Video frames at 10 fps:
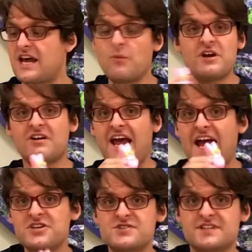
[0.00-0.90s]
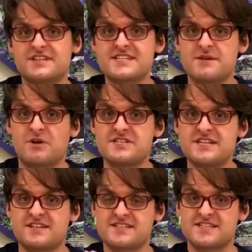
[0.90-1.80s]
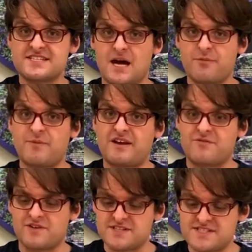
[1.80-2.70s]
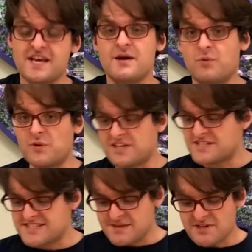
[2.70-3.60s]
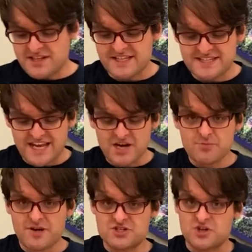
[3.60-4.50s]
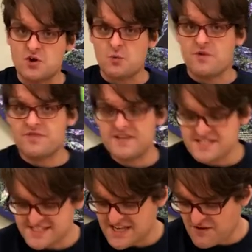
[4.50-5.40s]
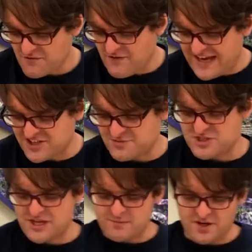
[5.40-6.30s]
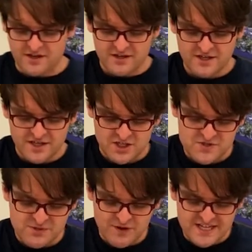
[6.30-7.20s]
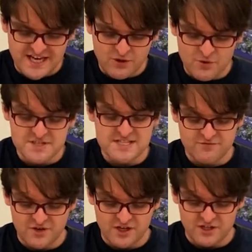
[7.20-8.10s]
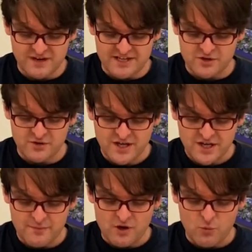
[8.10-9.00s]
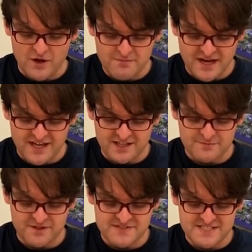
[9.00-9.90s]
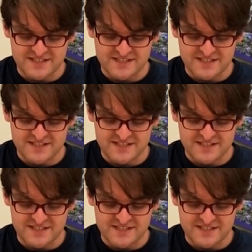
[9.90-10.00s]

Now, we aren't actually going to take Martina to the top of Mount Everest, but we can simulate the air pressure with this vacuum chamber. You see, right now we're in Denver, Colorado, about one mile above sea